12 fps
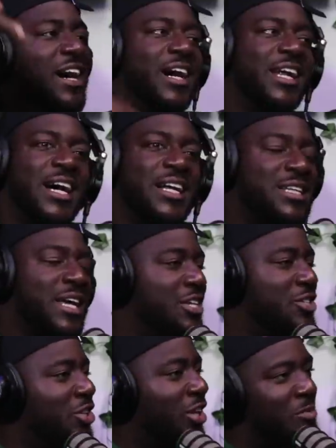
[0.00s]
oh, nah, Taze,
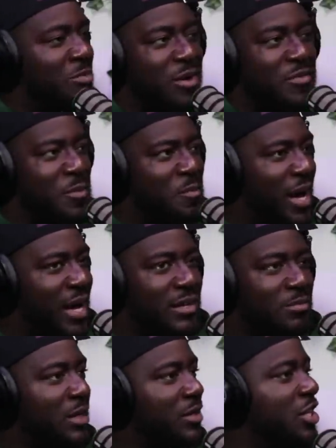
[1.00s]
you done Marvin bad.
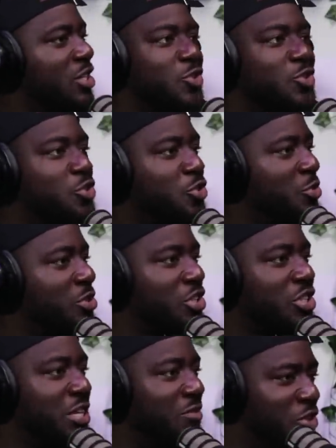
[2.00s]
I'm like, no, it's not true. It's a
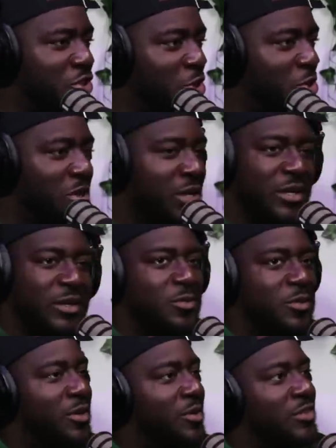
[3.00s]
TV show.
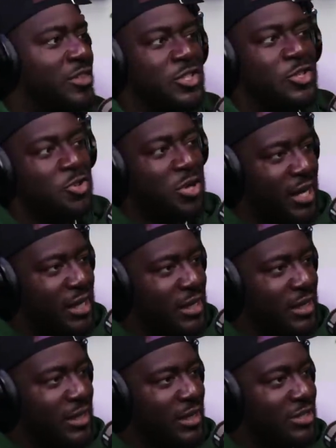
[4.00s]
Well, it doesn't look like it. Do you
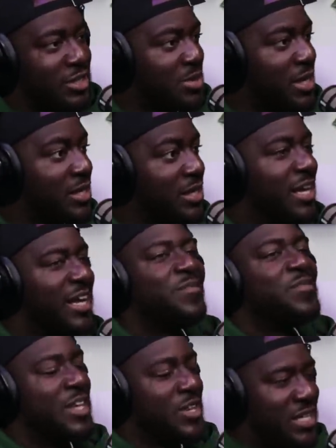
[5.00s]
know what I'm saying?
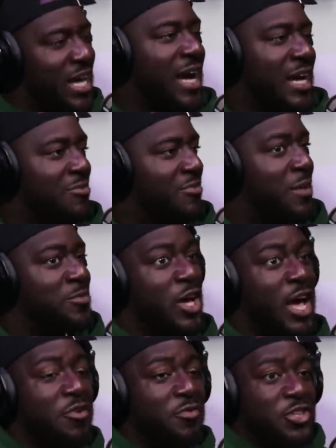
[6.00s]
It's that kind of vibe. So
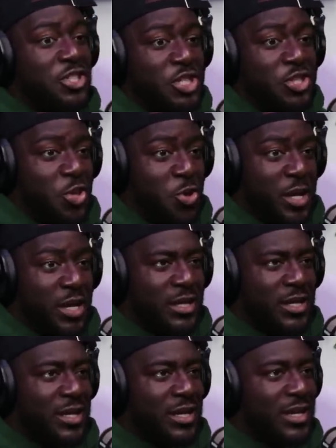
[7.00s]
everything she's doing,
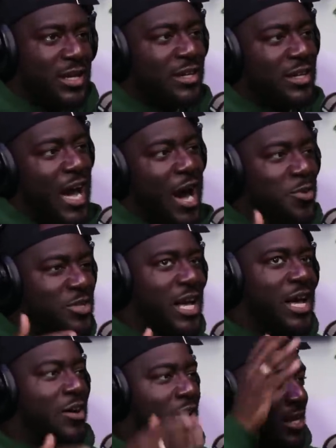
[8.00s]
hours
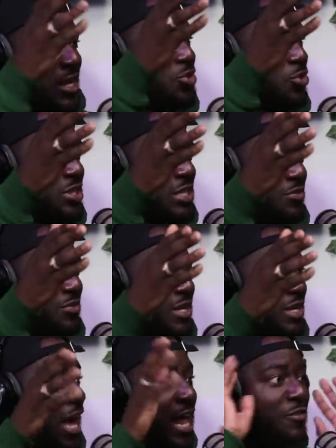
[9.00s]
later, it's on TV and